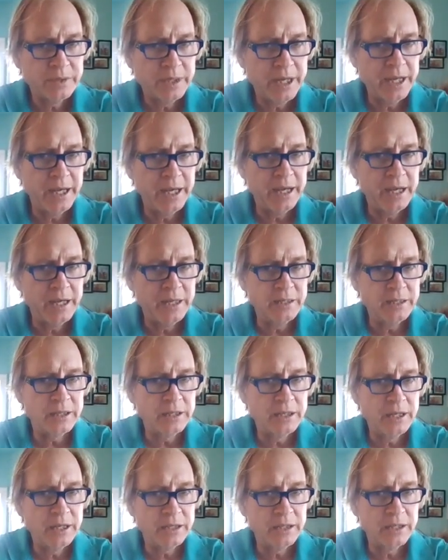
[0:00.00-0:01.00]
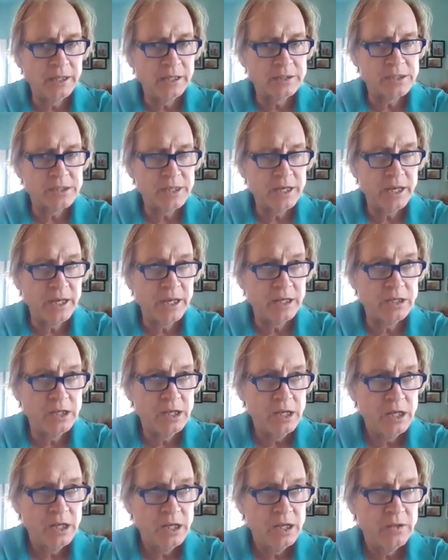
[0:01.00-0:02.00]
And it said
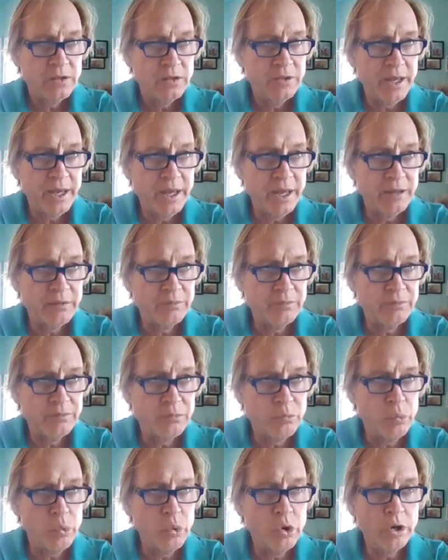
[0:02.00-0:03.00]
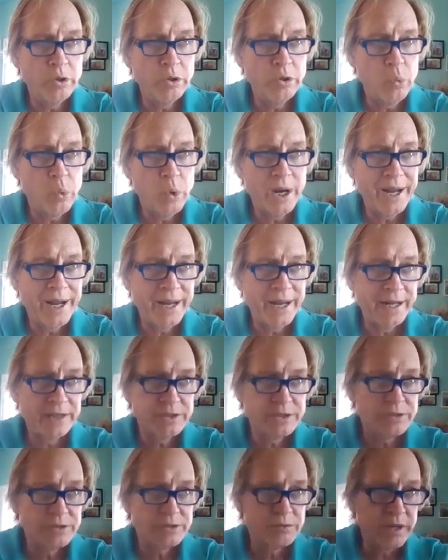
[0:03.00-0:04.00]
that wood
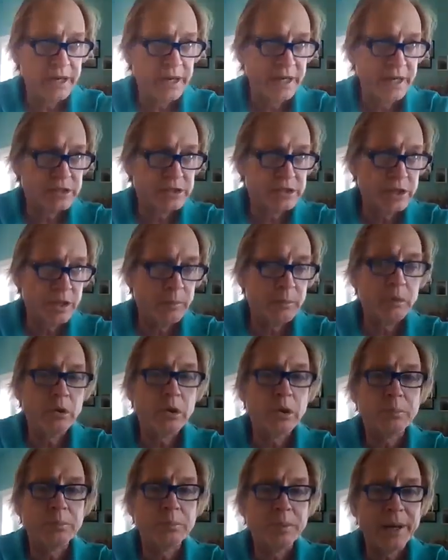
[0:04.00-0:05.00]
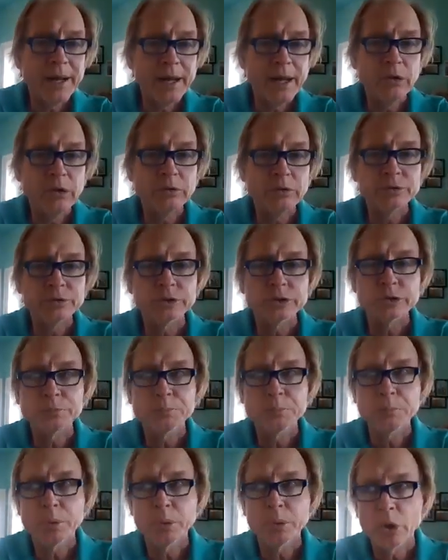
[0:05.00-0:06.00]
weighs X number of pounds
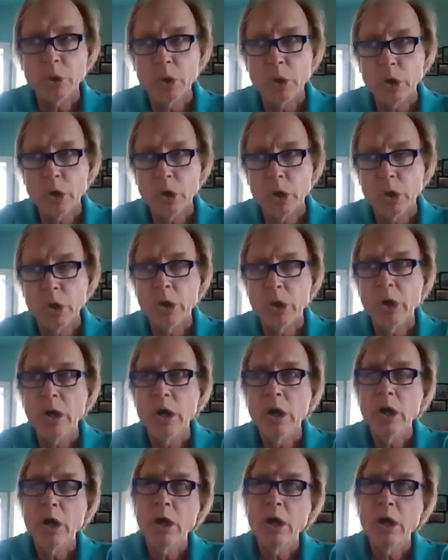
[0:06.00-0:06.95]
per